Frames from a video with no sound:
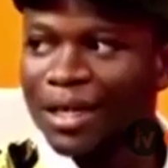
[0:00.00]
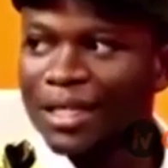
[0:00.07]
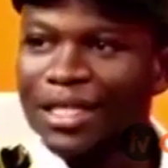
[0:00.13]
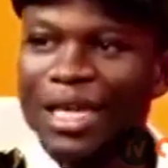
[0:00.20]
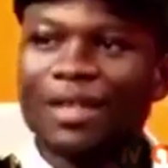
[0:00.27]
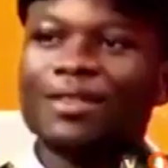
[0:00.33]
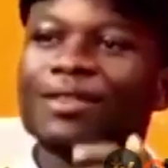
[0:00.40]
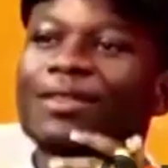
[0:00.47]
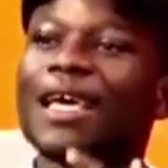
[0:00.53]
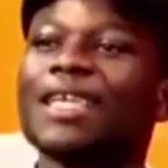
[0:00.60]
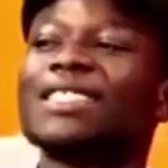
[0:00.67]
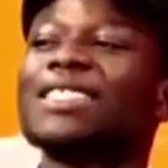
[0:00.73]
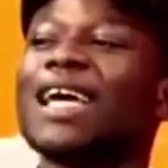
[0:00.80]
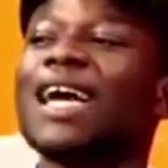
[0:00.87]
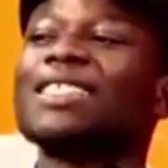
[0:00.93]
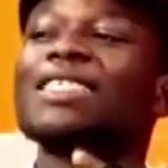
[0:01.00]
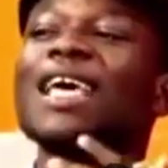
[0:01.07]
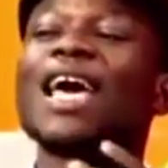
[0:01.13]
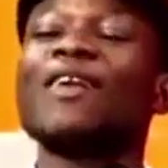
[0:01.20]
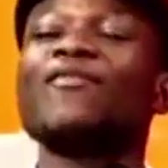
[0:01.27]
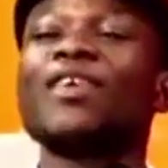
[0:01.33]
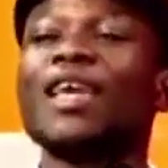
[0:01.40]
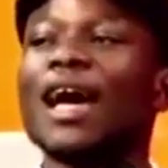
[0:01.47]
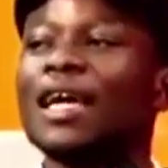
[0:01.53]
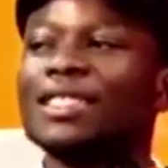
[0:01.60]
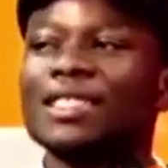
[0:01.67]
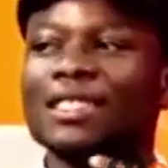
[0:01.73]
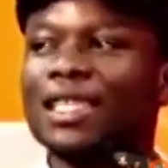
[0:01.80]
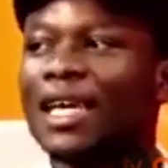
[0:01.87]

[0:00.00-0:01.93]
said thirst as heavy as